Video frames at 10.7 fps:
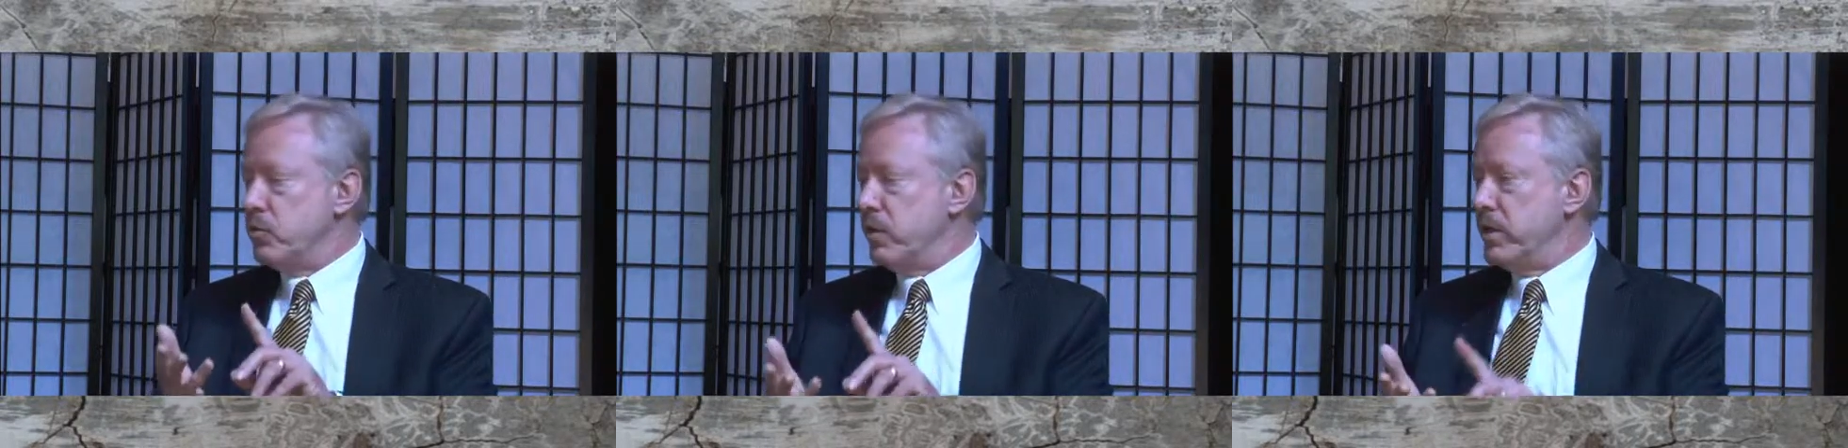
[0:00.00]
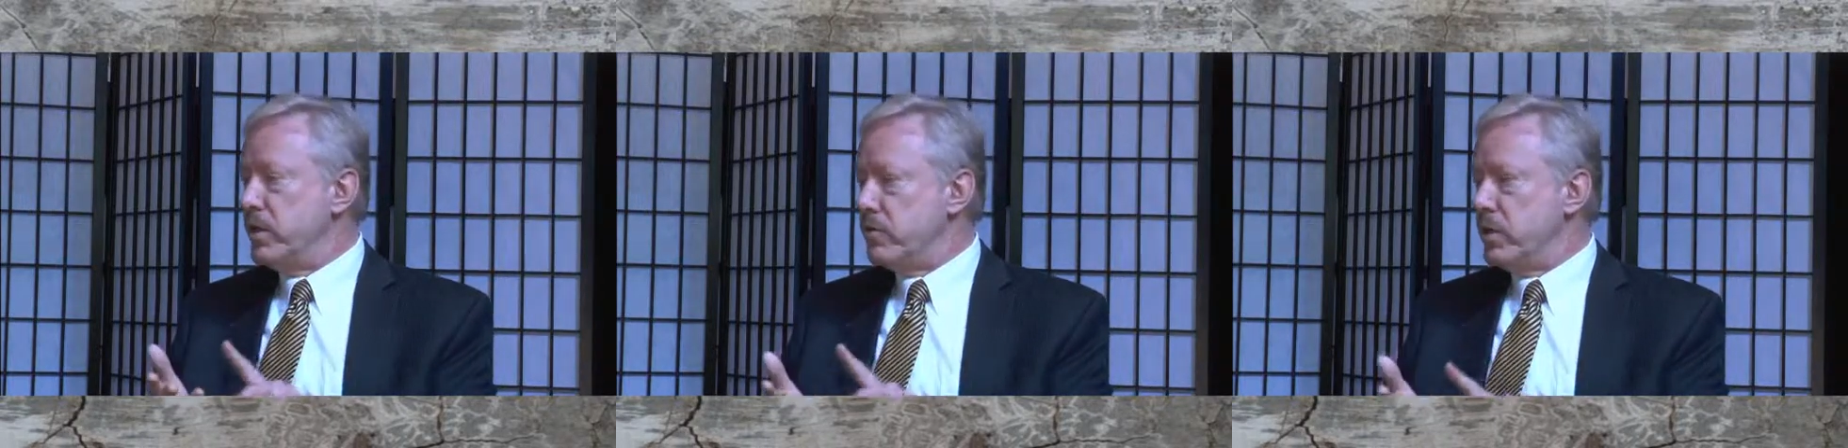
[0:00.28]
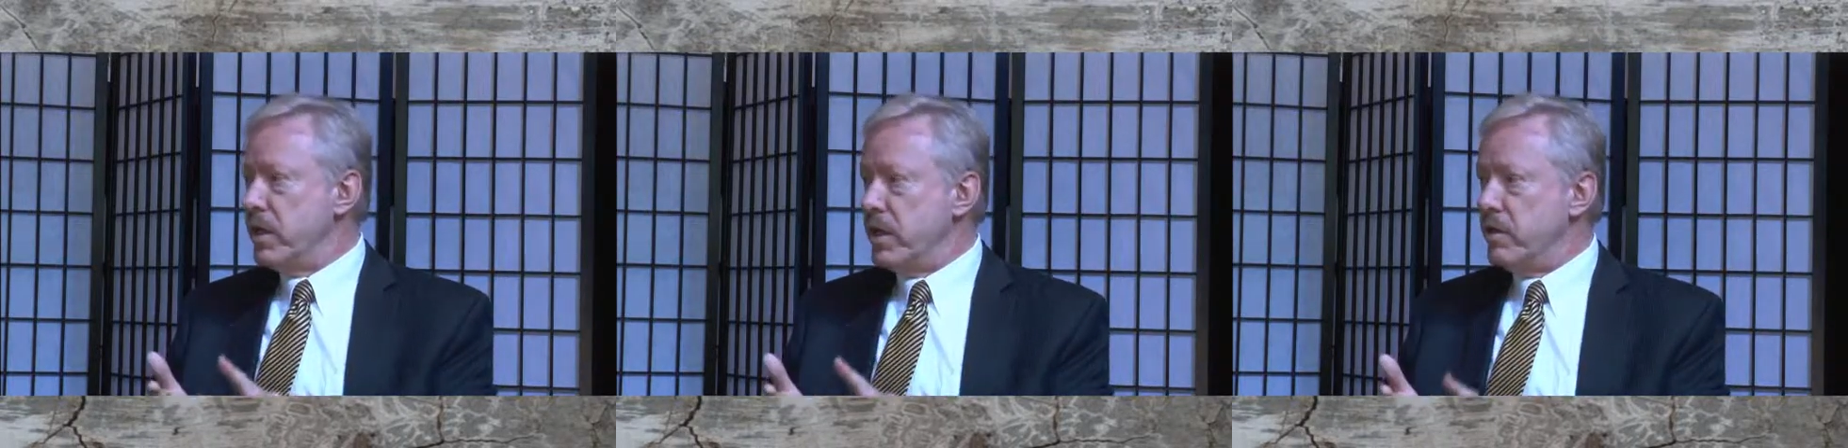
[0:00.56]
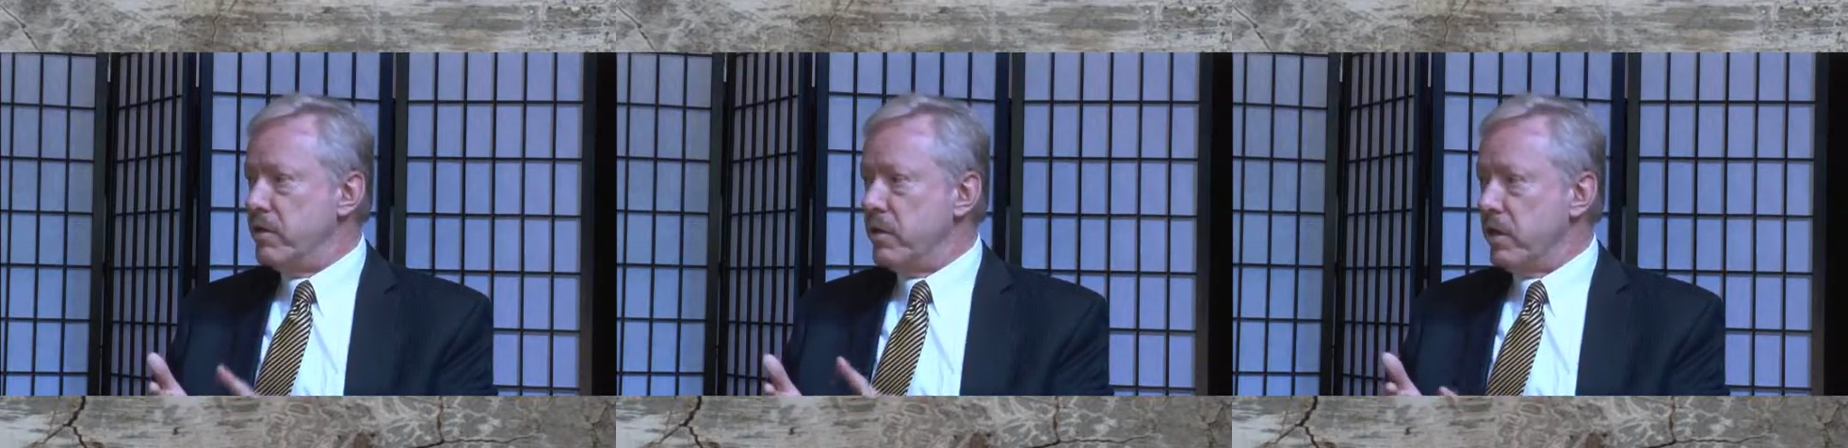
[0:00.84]

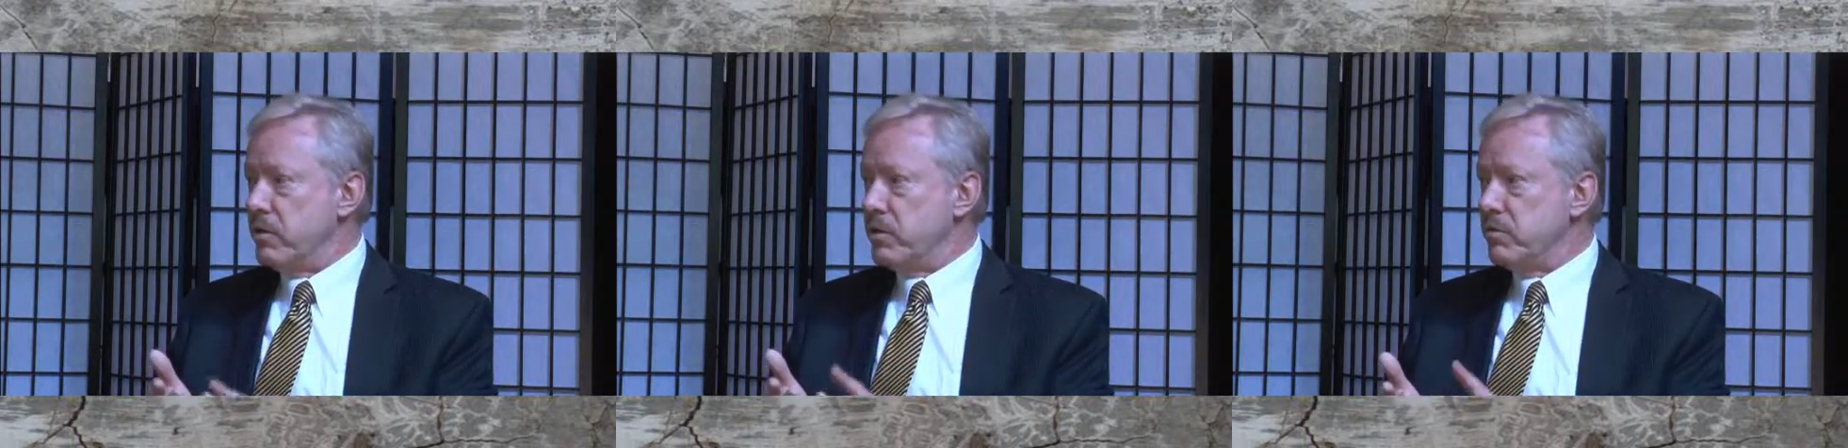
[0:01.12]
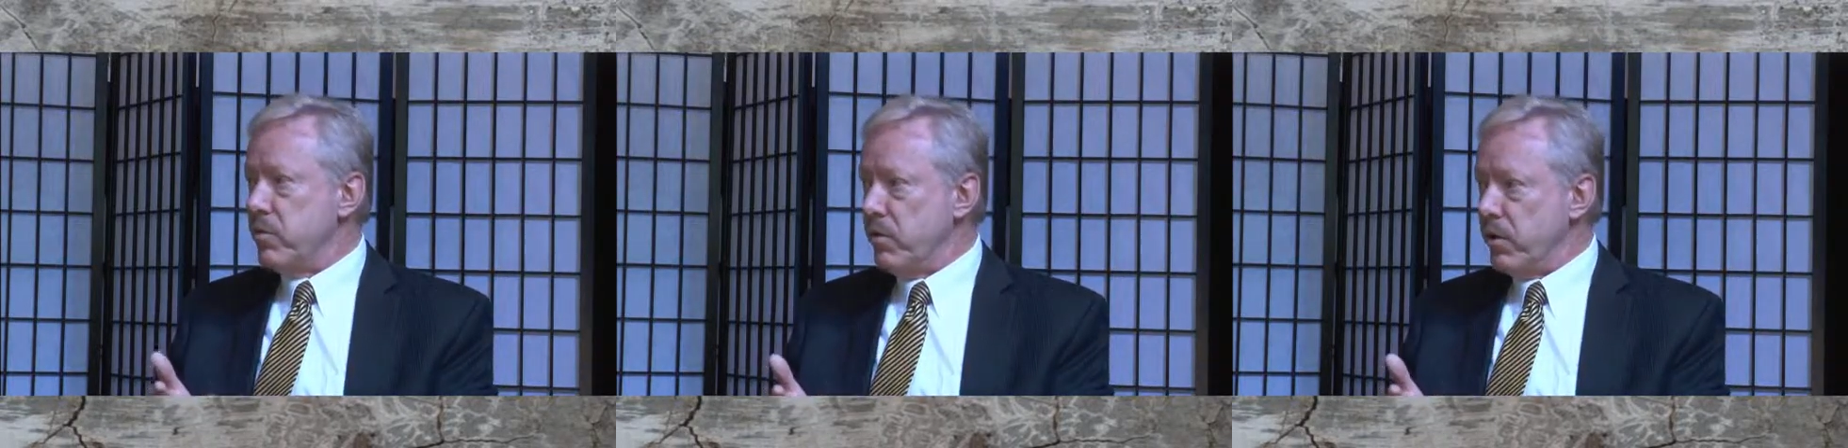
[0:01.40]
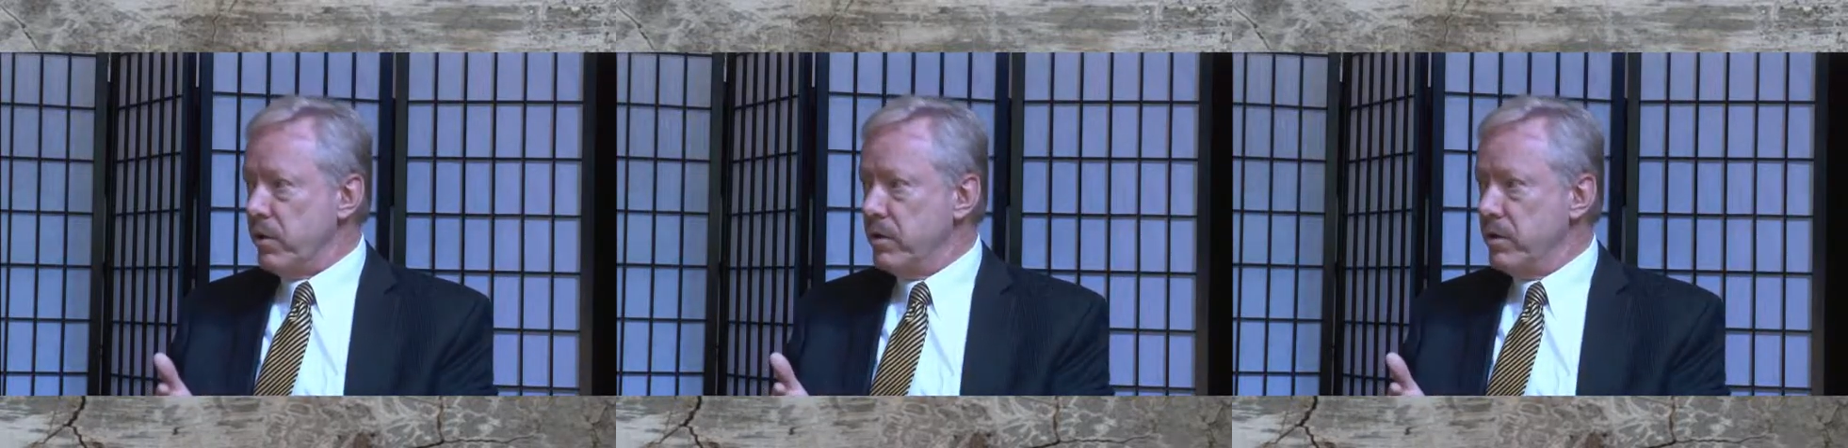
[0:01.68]
$2,300 more